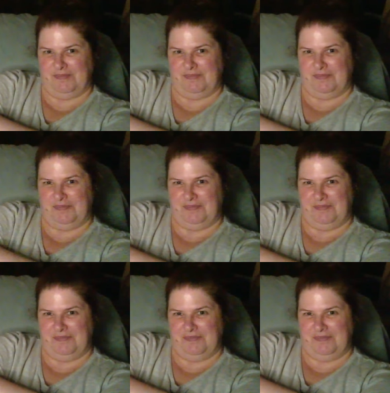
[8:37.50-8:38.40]

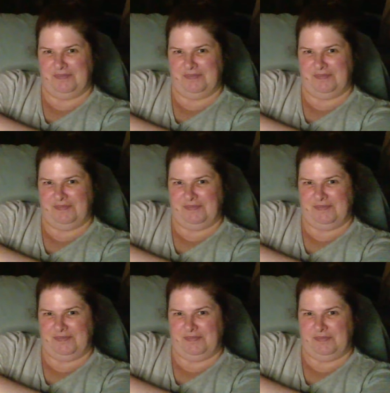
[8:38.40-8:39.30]

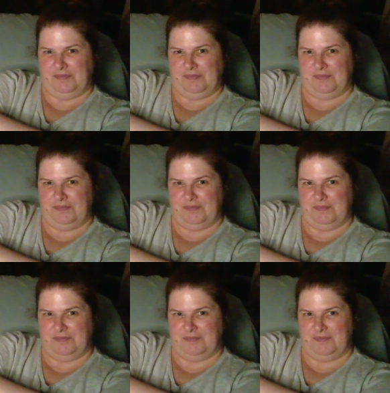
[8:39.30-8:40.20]

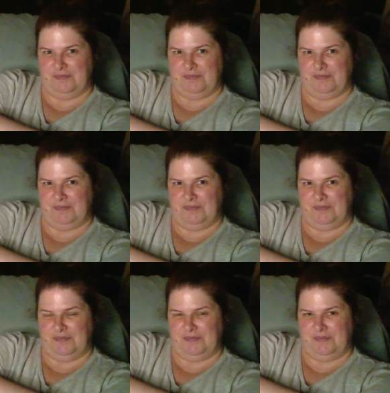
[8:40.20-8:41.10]

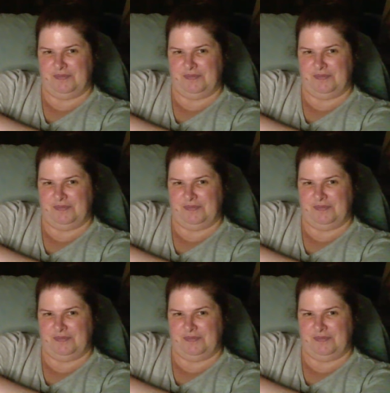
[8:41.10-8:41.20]
Nobody speaks.